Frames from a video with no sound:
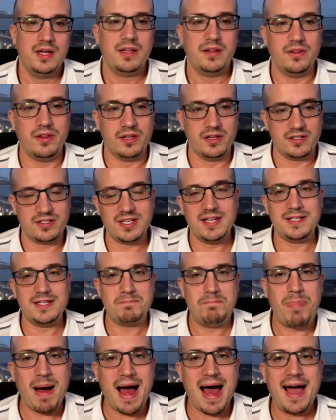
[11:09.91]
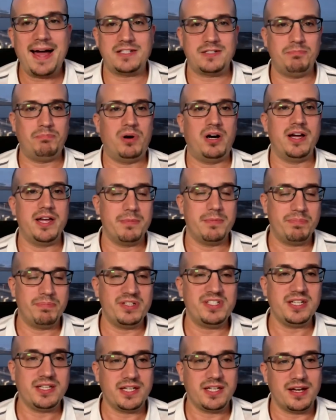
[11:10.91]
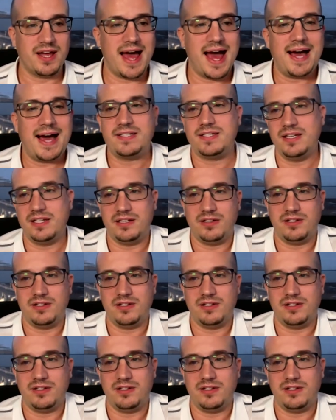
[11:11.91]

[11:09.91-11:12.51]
that is backed by a particular asset